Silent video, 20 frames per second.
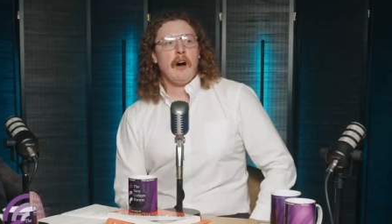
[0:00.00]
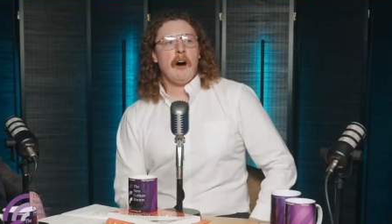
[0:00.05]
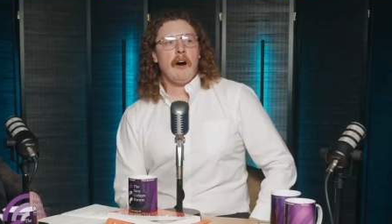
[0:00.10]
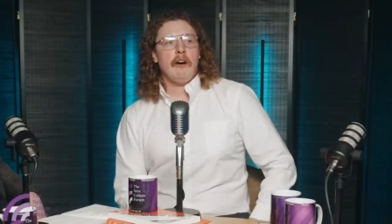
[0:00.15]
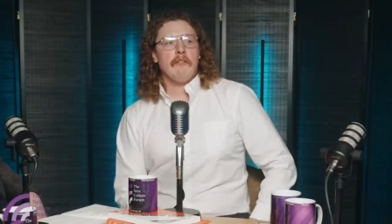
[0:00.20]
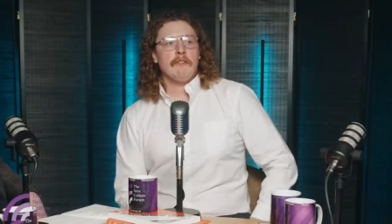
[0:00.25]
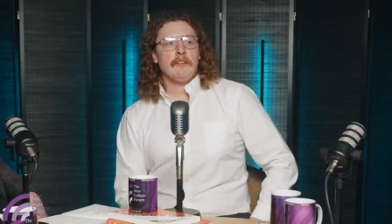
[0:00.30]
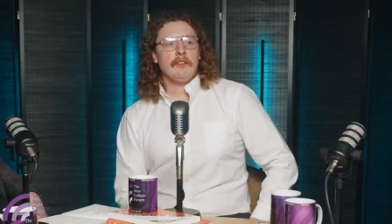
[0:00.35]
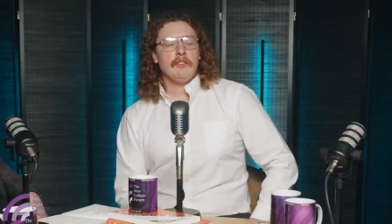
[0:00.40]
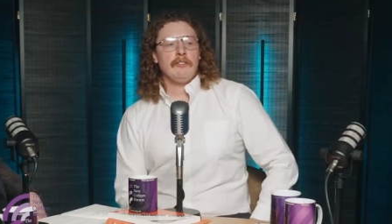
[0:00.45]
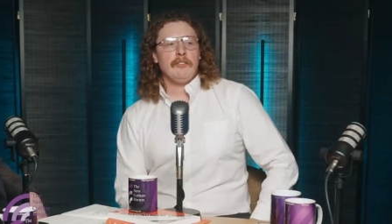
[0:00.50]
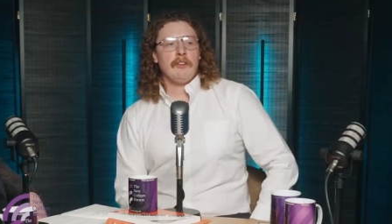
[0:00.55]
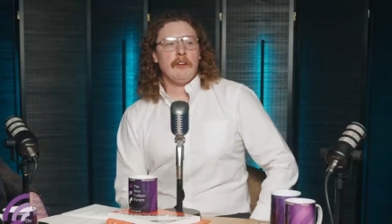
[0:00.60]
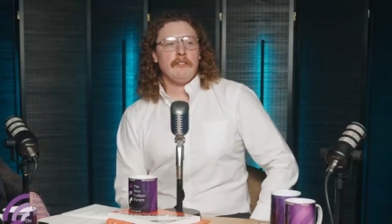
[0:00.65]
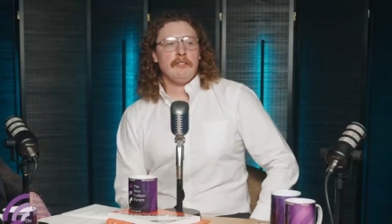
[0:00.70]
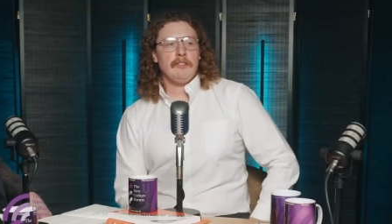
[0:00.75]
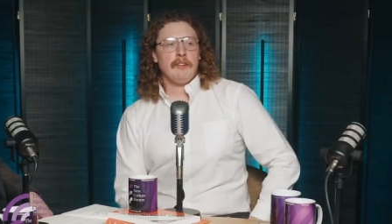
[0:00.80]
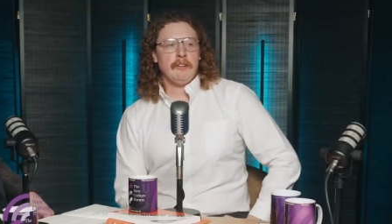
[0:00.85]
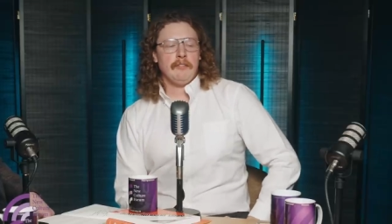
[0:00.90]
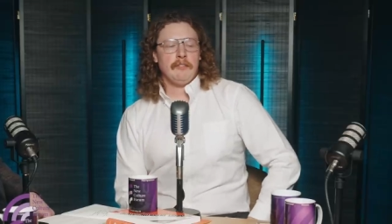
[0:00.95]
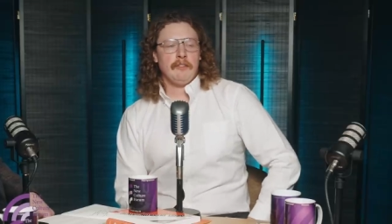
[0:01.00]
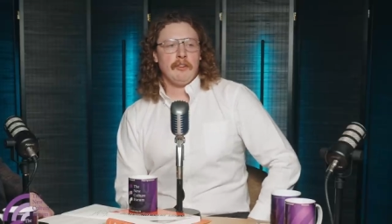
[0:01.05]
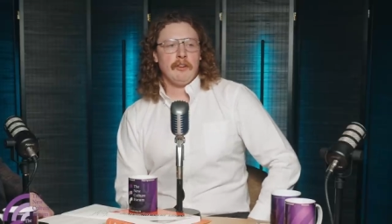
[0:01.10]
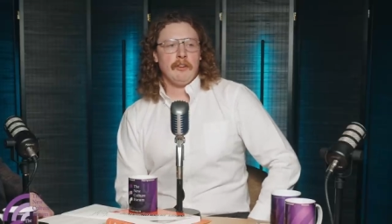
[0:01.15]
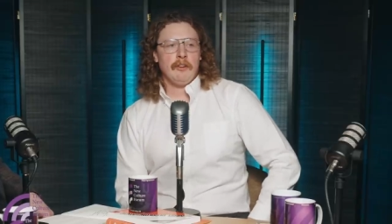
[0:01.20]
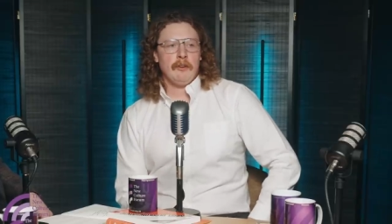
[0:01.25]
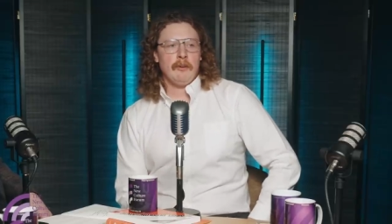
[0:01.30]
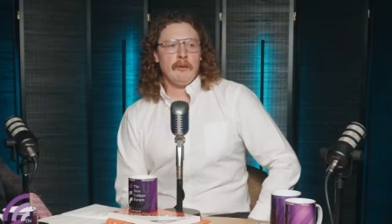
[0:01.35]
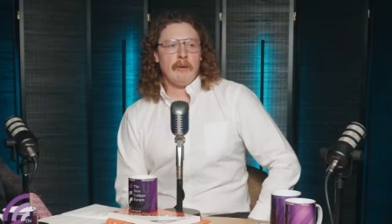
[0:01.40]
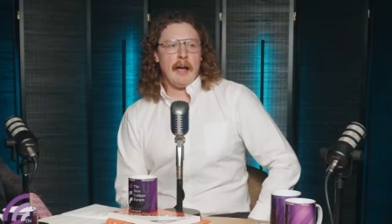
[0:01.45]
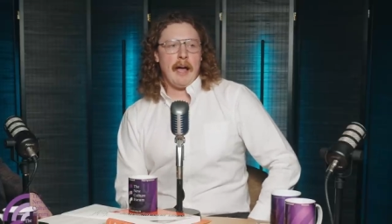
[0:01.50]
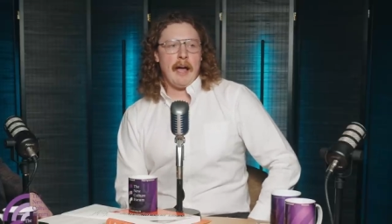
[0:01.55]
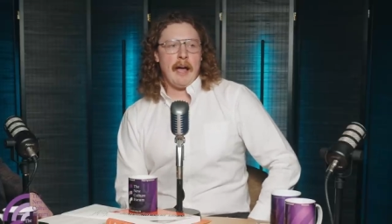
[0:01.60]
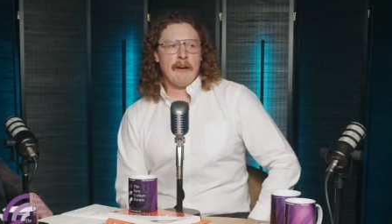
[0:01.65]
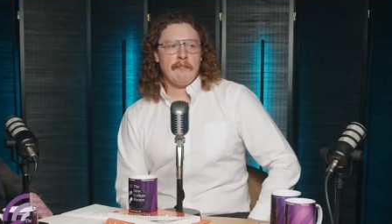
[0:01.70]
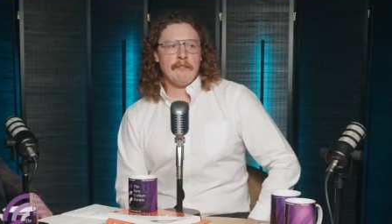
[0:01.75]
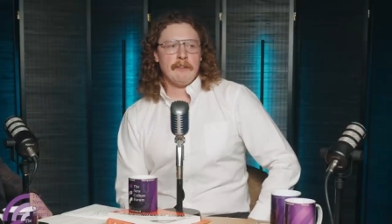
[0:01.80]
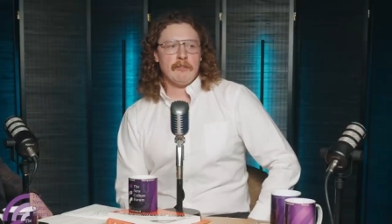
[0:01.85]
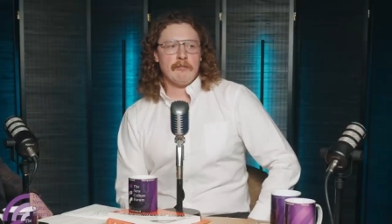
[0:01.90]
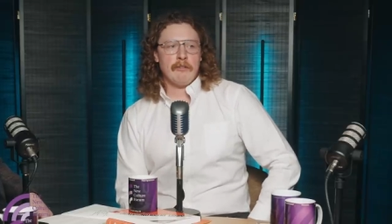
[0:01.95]
of conservatives who,
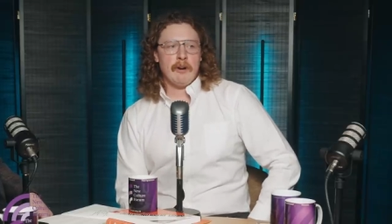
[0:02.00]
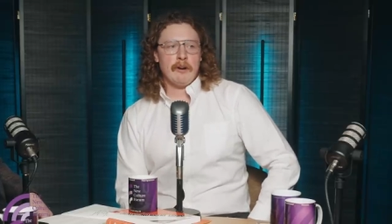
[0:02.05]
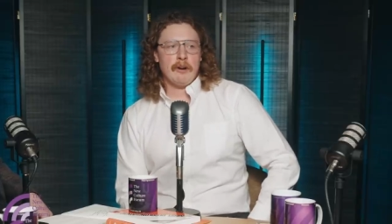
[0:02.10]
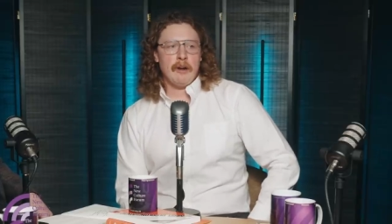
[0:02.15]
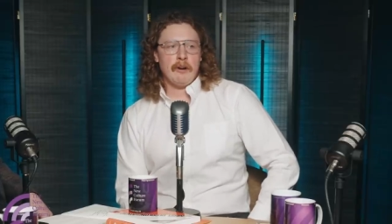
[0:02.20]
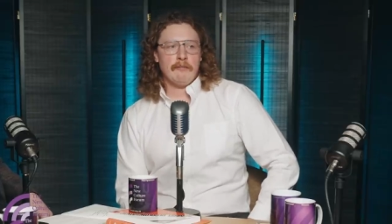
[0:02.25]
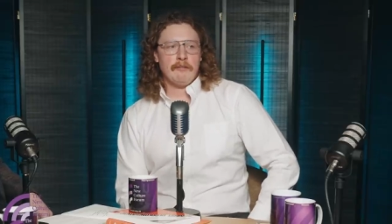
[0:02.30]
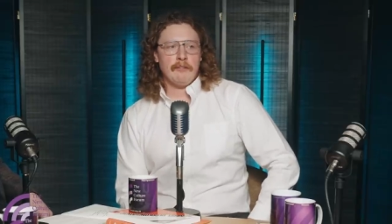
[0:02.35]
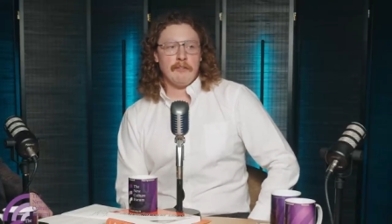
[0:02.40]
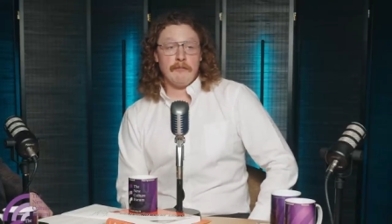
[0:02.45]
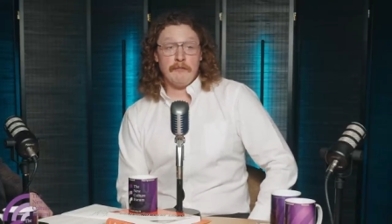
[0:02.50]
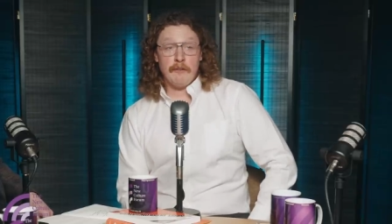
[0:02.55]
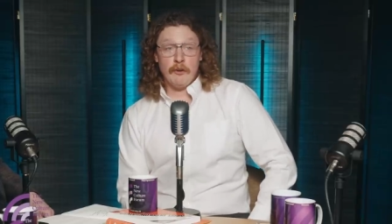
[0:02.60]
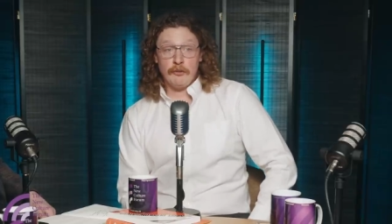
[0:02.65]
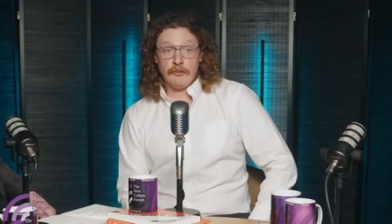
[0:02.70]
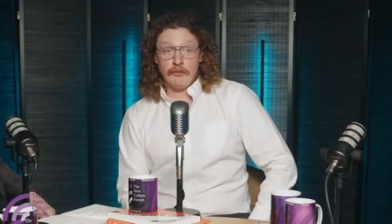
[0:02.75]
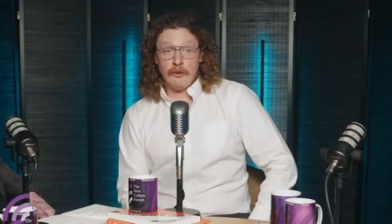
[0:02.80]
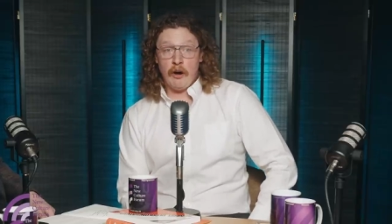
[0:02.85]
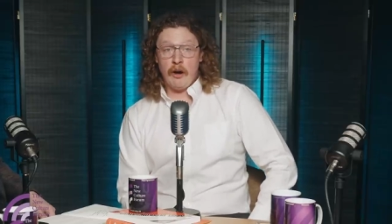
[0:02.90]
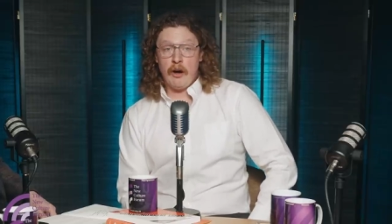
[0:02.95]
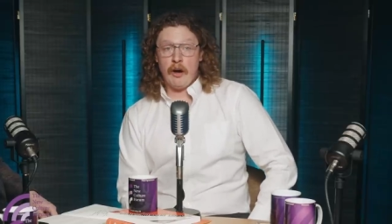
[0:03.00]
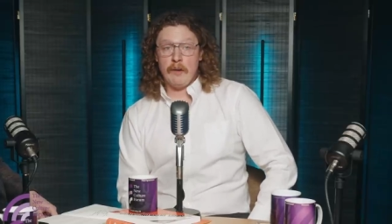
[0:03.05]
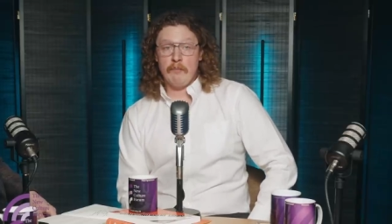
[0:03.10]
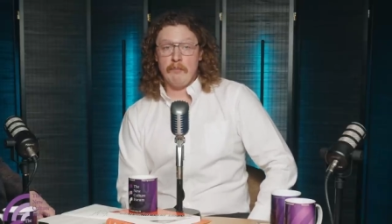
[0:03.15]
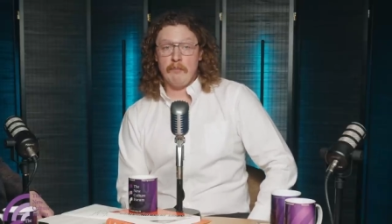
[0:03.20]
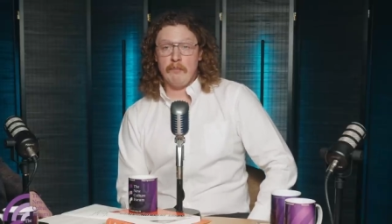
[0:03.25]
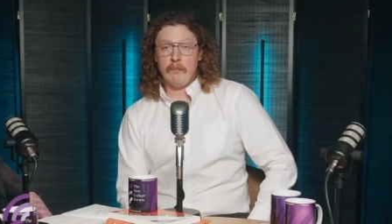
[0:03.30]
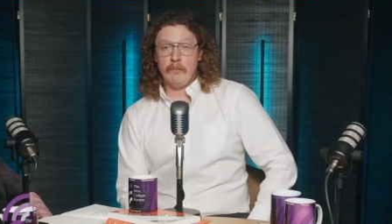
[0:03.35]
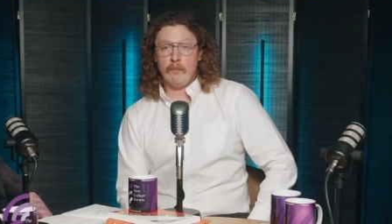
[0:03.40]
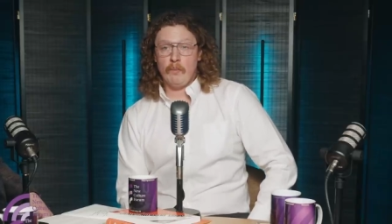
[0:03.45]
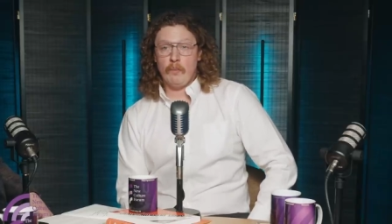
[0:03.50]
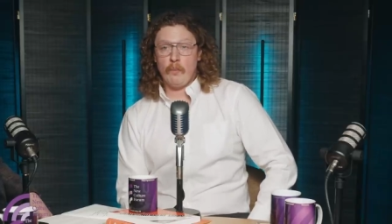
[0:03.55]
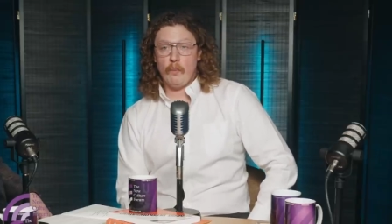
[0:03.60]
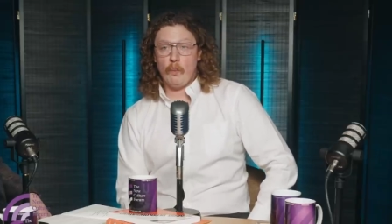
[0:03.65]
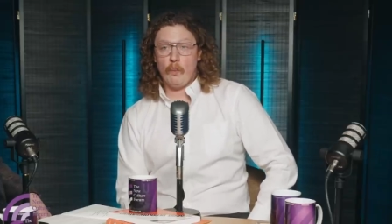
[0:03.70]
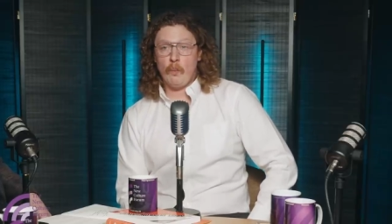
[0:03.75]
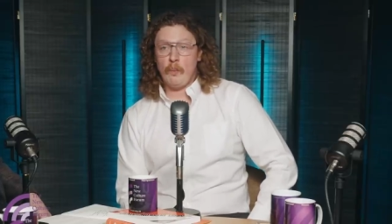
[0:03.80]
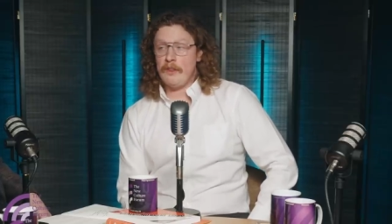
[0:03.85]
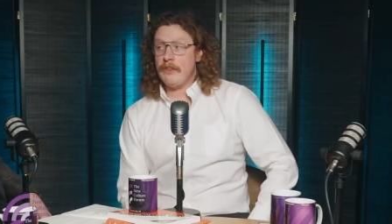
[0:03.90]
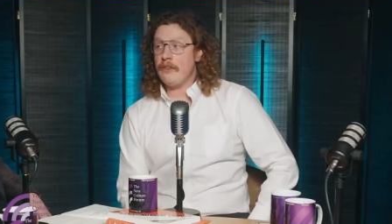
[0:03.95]
having grown up for the first time
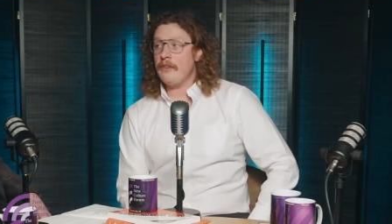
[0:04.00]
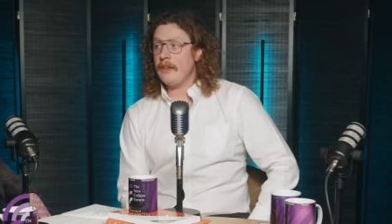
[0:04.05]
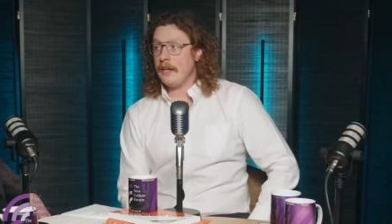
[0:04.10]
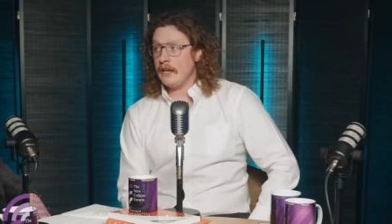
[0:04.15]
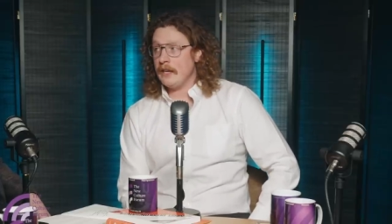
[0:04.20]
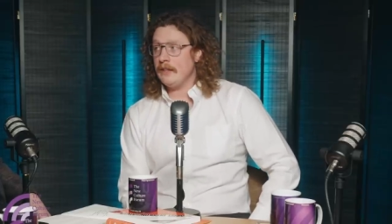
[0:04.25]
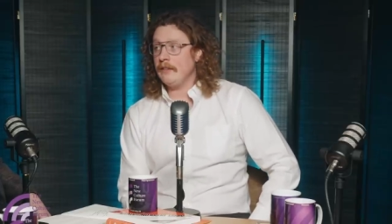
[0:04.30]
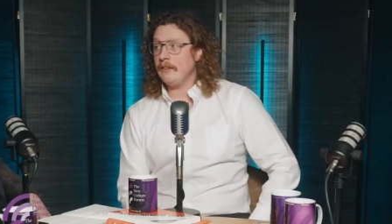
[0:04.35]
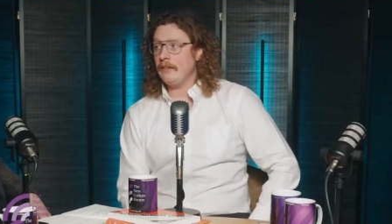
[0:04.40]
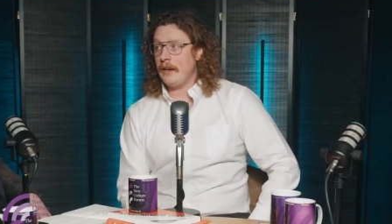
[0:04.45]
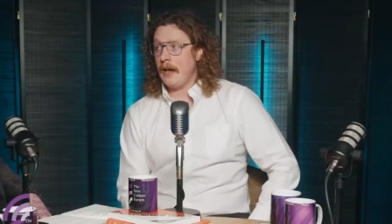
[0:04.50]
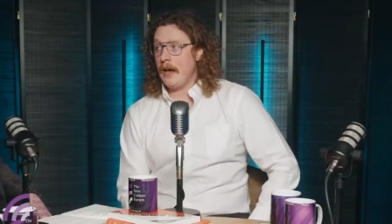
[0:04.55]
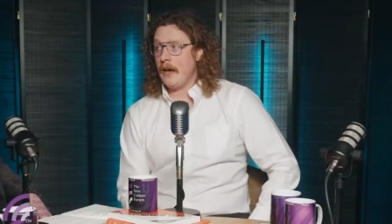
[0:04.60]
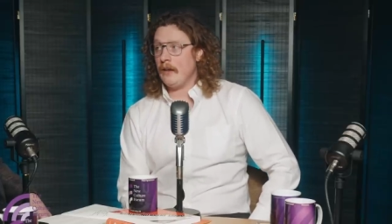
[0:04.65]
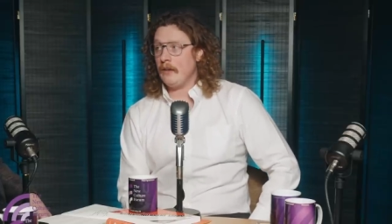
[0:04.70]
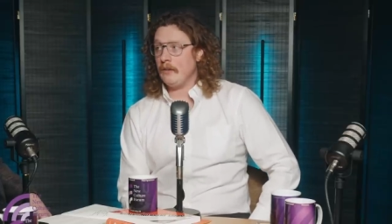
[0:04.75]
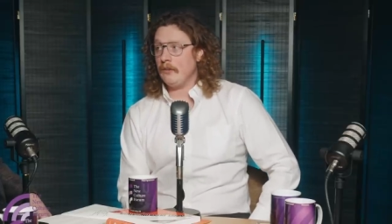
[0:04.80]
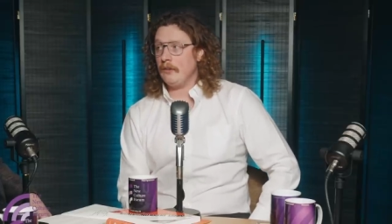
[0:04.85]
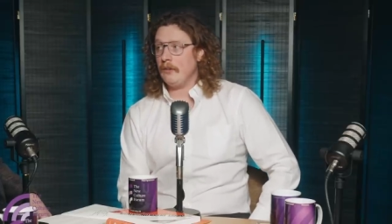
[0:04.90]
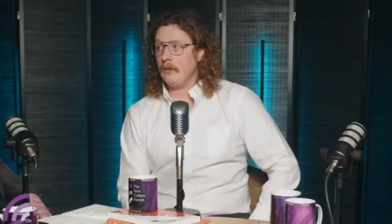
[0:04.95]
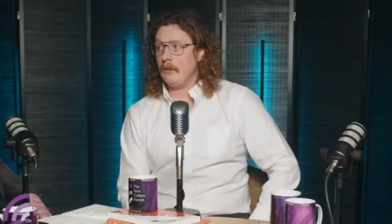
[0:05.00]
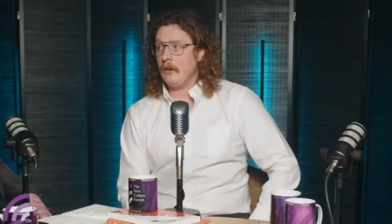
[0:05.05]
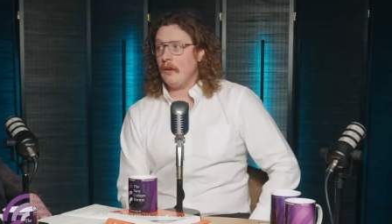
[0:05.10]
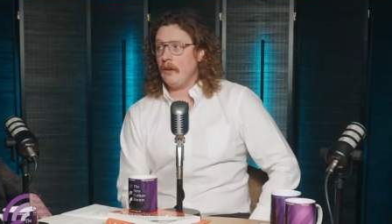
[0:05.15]
with the internet,